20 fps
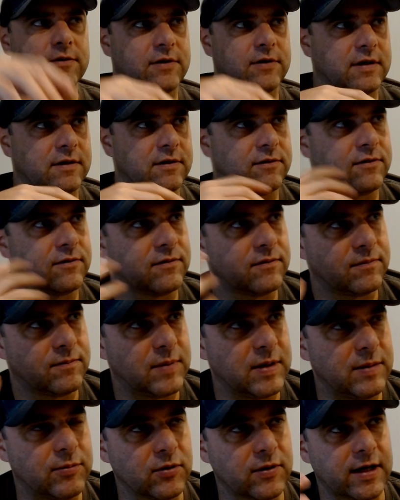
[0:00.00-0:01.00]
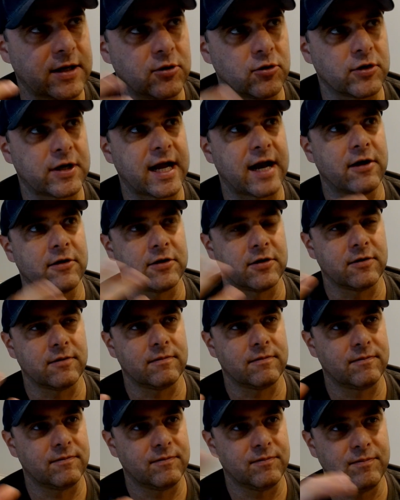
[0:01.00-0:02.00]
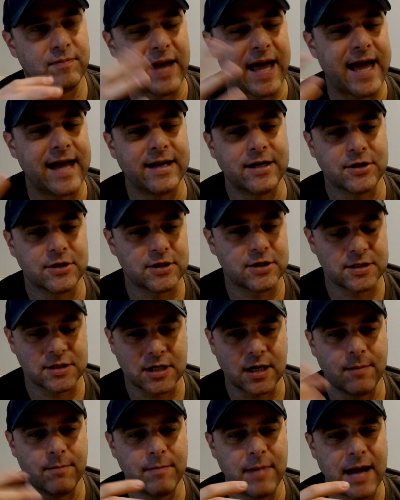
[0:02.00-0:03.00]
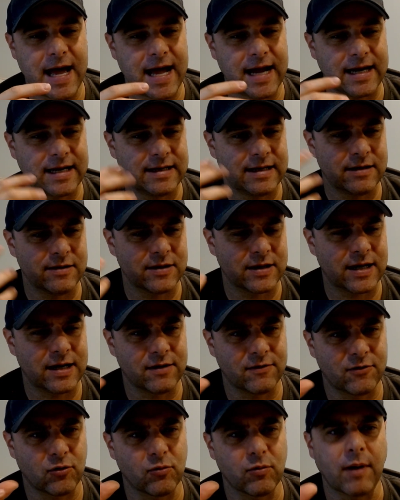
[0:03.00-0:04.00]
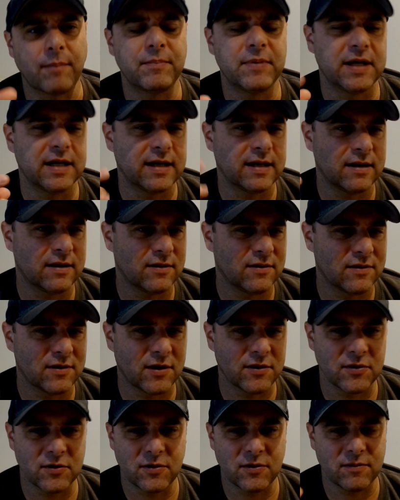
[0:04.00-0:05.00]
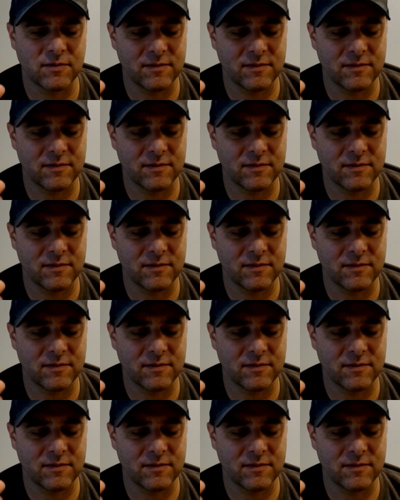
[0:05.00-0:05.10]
Like, this people that your character banished has come back, and now they're kind of corrupting other